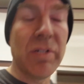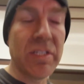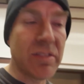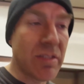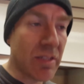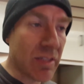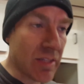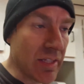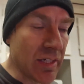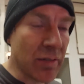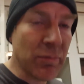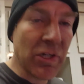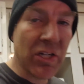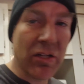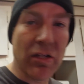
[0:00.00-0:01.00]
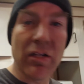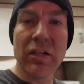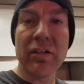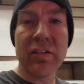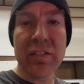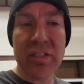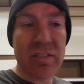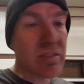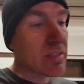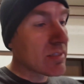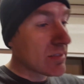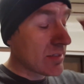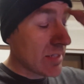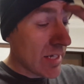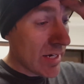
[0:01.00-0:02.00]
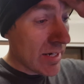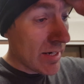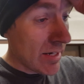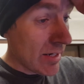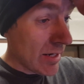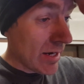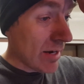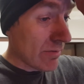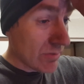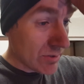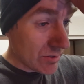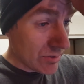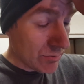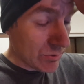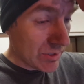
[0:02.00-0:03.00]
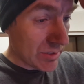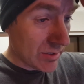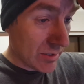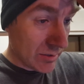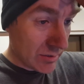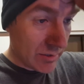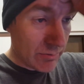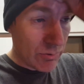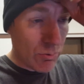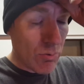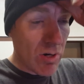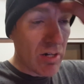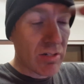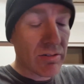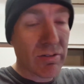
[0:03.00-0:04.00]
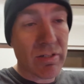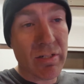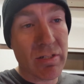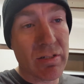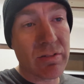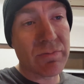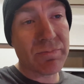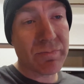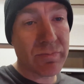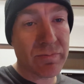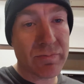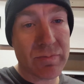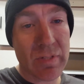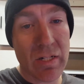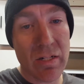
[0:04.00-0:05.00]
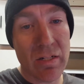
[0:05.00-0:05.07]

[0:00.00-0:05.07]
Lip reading: the amazing thing about all of this is that after 2 weeks I was able to walk around